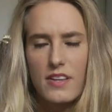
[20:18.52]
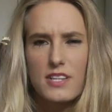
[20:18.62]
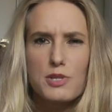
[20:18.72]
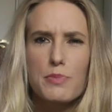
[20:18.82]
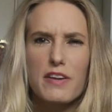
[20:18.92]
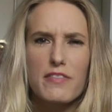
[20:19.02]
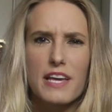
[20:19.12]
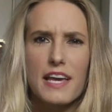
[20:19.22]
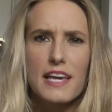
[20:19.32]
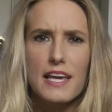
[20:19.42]
It's a bit of a
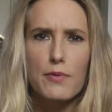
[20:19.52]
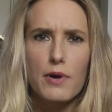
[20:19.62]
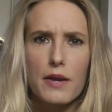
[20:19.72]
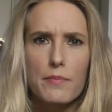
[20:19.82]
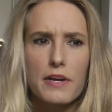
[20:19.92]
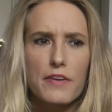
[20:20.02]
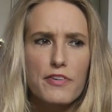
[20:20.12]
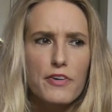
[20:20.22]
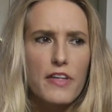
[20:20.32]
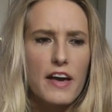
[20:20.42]
geeky one, but if
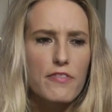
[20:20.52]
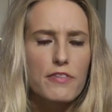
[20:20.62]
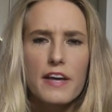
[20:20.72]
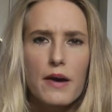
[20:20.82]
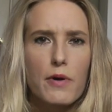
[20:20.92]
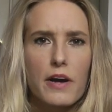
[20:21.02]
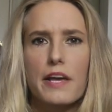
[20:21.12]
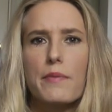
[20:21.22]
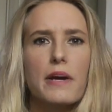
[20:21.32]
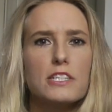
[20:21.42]
you're there for
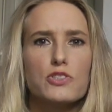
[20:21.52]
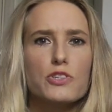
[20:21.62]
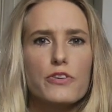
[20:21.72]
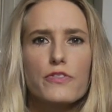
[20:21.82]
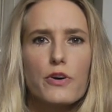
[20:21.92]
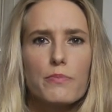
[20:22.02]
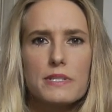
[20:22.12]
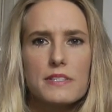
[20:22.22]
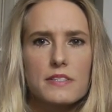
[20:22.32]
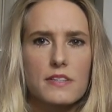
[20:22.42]
networking, make sure you've got
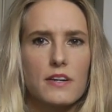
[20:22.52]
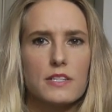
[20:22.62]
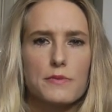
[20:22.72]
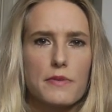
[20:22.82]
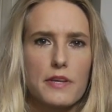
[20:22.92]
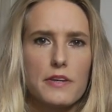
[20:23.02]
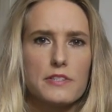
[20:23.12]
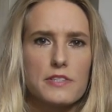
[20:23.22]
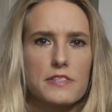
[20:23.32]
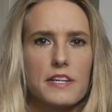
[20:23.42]
business cards with you.
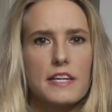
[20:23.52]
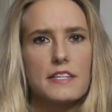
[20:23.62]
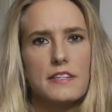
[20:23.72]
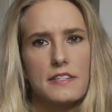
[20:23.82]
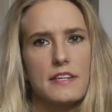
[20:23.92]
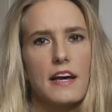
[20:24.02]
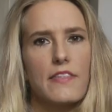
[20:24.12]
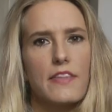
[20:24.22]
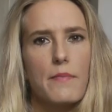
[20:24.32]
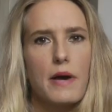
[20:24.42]
It's just easier to
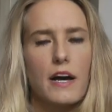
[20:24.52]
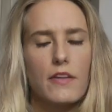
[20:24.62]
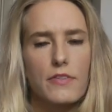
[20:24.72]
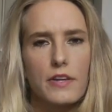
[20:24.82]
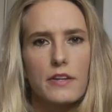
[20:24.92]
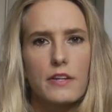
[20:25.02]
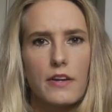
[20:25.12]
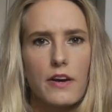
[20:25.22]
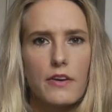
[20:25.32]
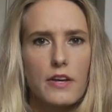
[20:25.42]
hand them out than, you
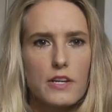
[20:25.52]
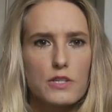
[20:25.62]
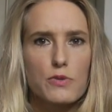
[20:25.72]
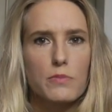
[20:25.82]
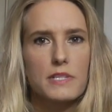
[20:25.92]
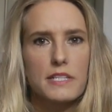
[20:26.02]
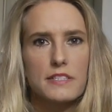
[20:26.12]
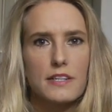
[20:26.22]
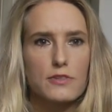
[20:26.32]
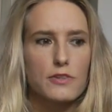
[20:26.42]
know, swap
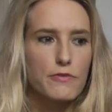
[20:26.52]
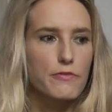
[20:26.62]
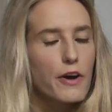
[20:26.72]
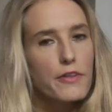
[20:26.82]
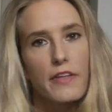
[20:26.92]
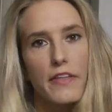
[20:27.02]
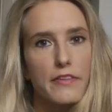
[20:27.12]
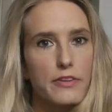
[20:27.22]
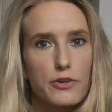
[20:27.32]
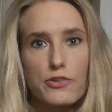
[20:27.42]
details on a phone that
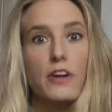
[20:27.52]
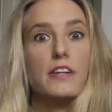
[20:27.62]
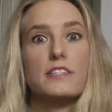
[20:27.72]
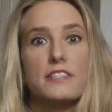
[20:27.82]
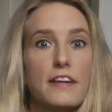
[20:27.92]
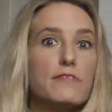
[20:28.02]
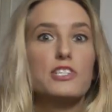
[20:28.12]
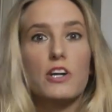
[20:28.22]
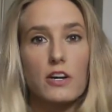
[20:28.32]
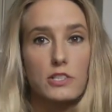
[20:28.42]
you're trying to save
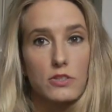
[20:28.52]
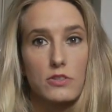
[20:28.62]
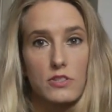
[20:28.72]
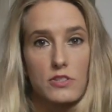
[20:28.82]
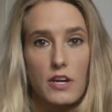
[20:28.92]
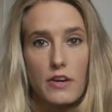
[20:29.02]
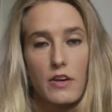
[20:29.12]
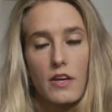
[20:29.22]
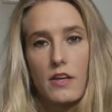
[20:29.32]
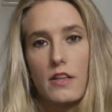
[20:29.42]
charge on. So
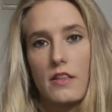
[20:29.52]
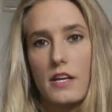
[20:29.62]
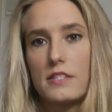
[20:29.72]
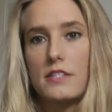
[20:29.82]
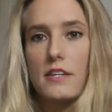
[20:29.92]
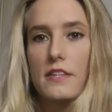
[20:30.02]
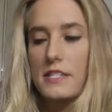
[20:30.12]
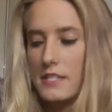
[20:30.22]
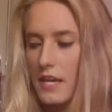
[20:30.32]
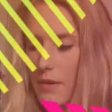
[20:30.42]
that's another
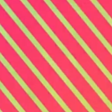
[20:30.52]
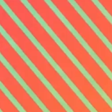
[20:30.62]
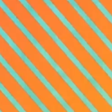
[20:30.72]
tip.